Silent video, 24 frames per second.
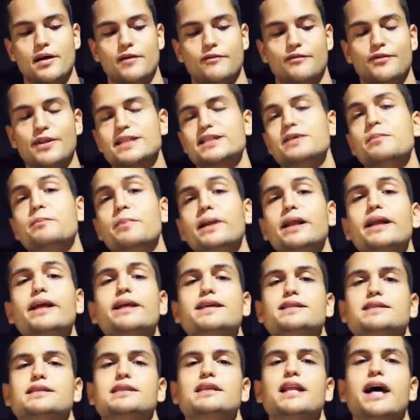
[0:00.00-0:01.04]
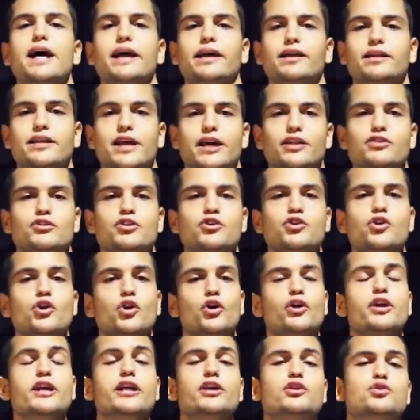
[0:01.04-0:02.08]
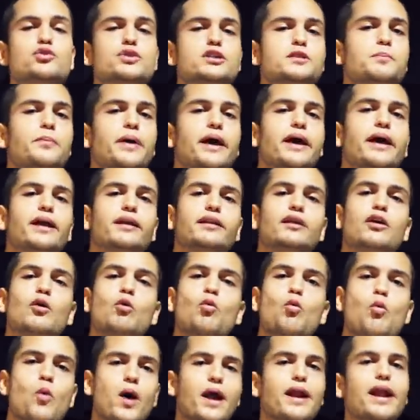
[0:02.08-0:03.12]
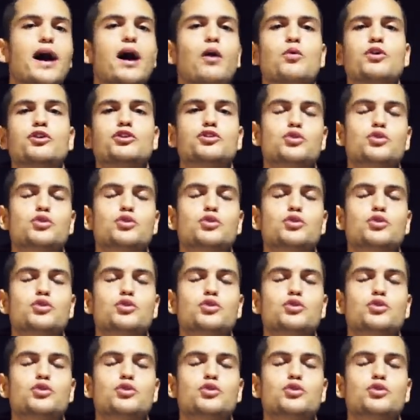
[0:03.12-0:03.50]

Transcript: flexibility is like, that you don't need to spend 1 hour,